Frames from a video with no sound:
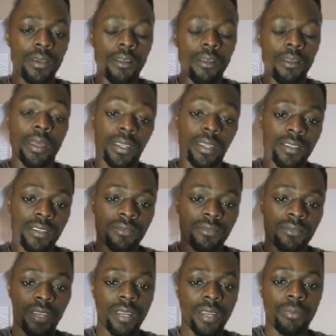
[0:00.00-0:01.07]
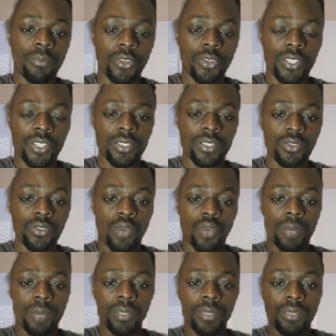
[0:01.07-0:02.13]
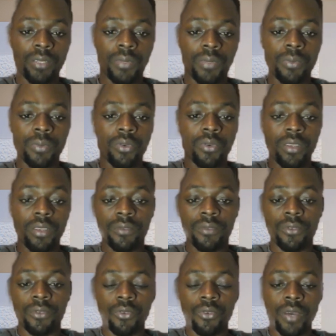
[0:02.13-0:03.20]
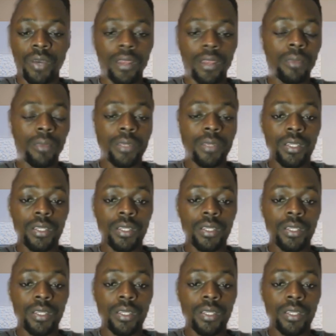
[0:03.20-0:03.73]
It is very important to update people if you are the meeting